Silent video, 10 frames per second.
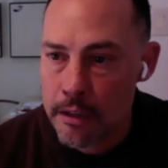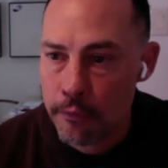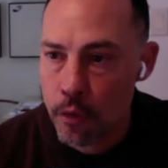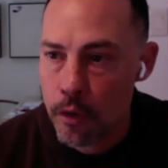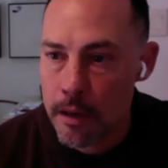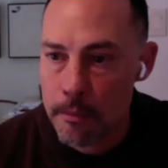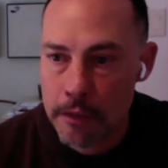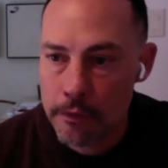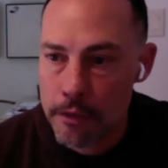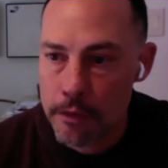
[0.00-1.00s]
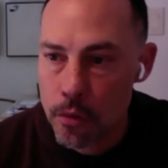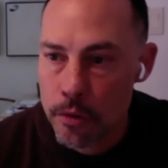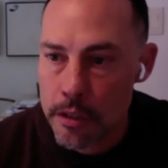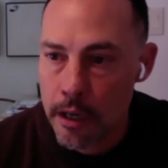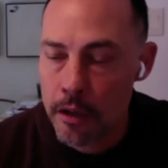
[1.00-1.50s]
for it. I mean, if you Google
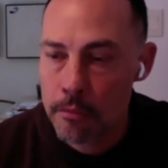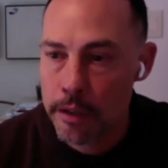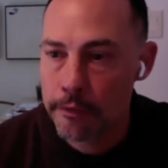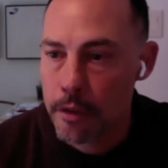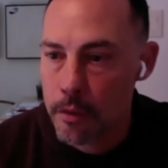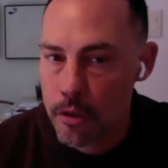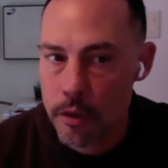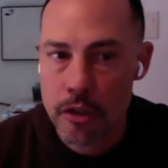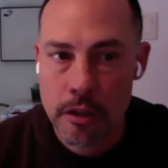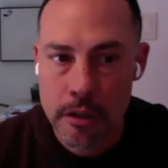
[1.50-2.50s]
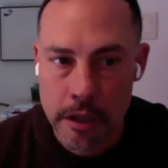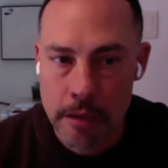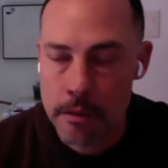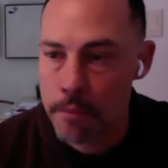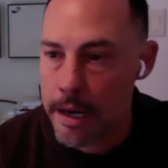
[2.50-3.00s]
Scholar blood flow restriction, you
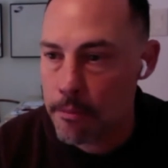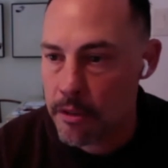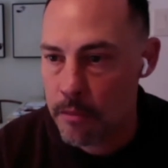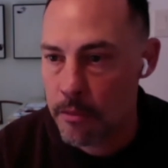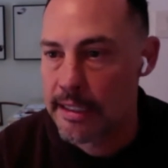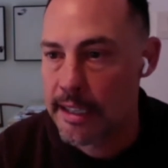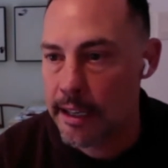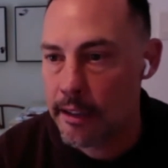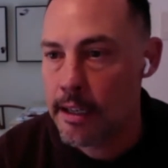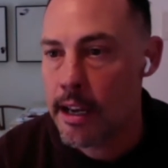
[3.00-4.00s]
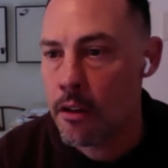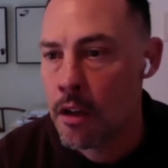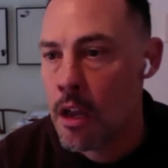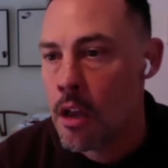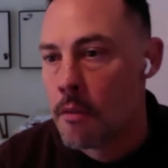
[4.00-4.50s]
get papers almost daily
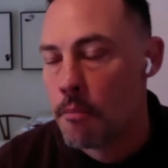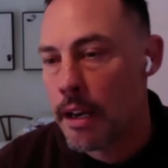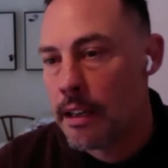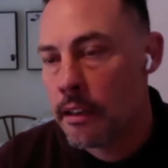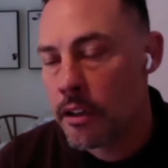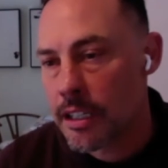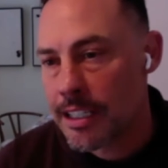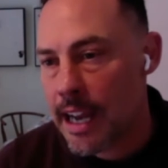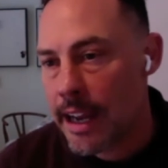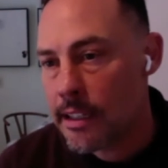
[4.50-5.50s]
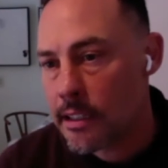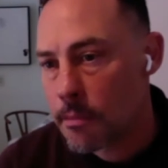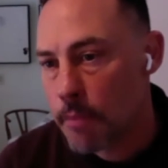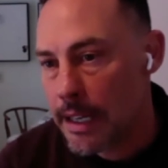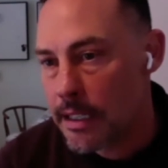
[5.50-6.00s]
now, but there's a
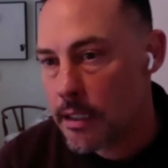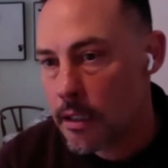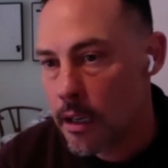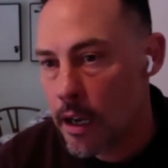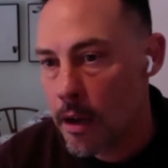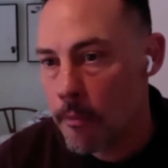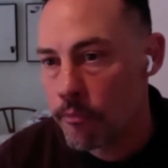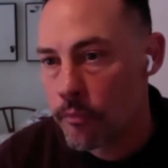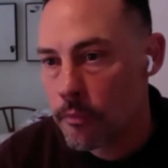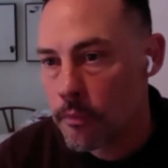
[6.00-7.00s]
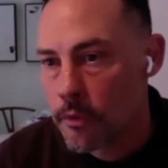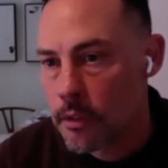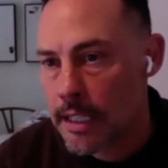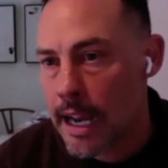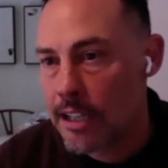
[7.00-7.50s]
science-based
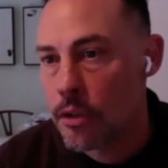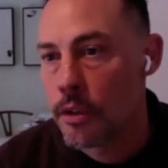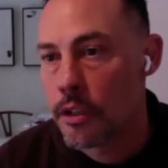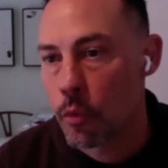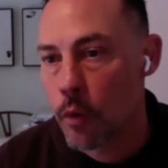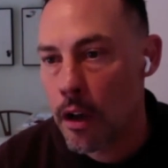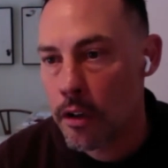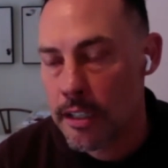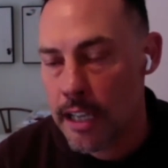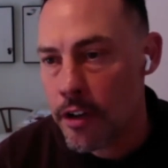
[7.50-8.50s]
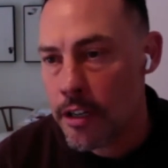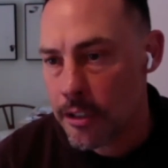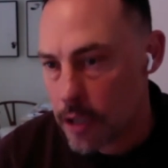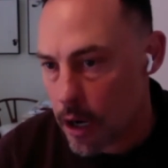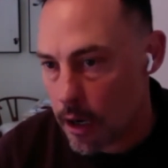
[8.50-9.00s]
side to it as well, because
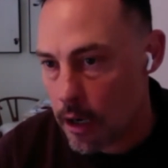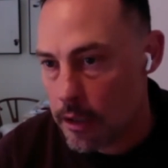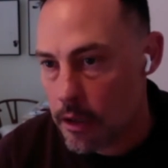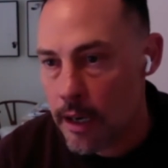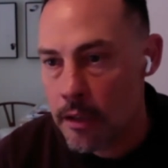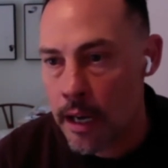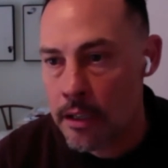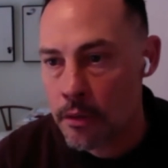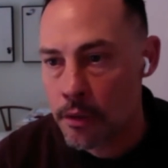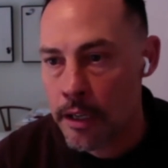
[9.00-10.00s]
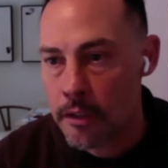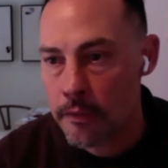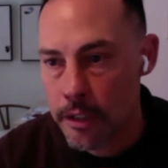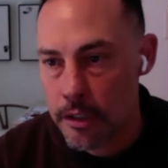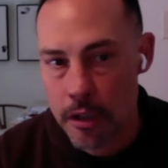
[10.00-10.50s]
evidence is hard. I do lots
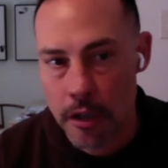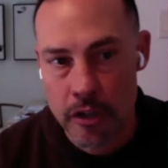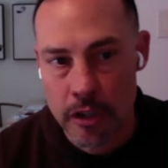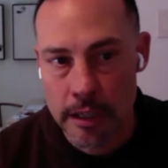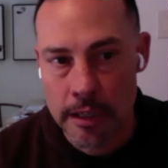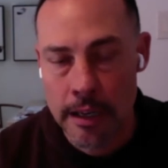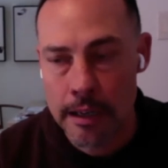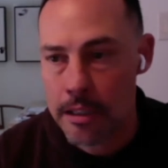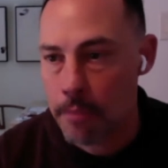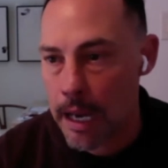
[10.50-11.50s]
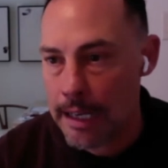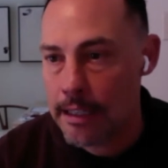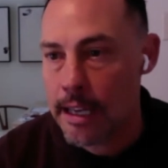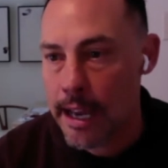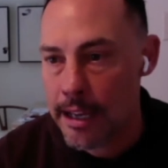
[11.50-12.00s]
of research, and it's a pain
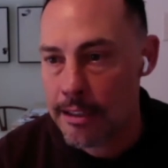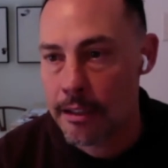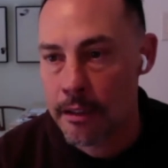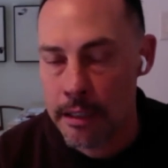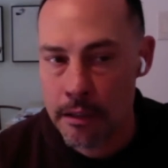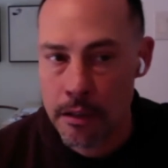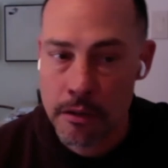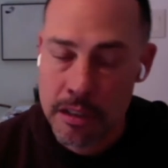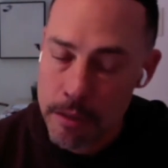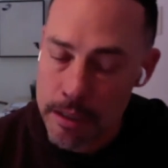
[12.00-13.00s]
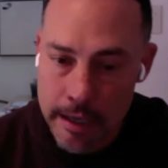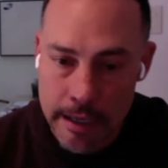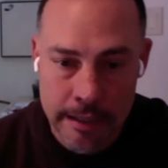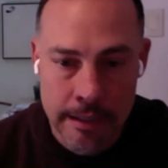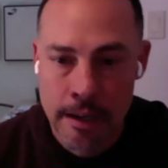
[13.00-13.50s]
in the ass. And some
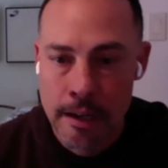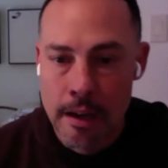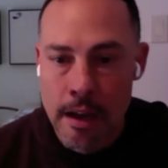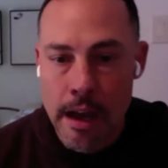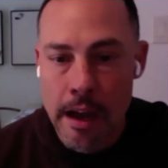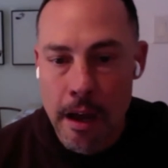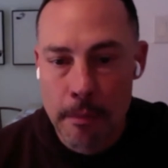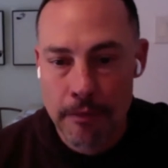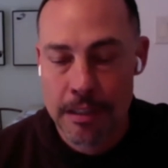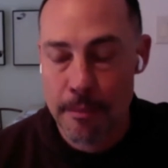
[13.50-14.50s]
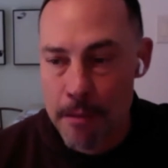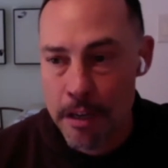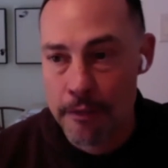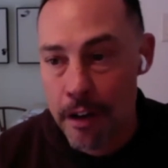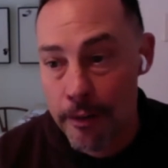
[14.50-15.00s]
studies, even some I've
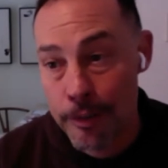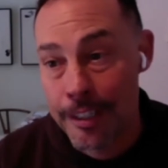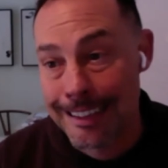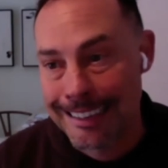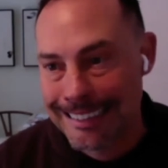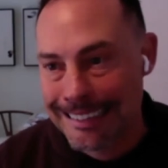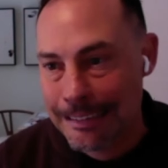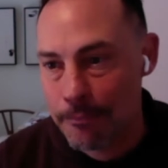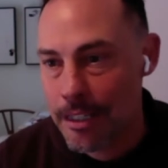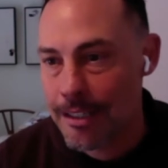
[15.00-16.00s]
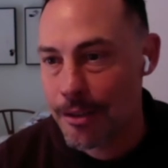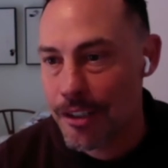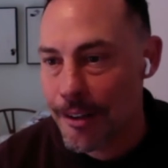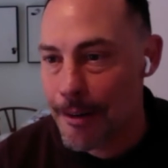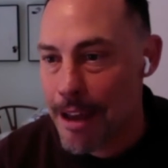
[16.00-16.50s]
been involved with, they're like, I'm not so
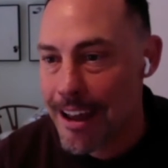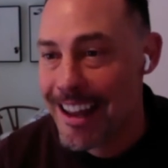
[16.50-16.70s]
sure about.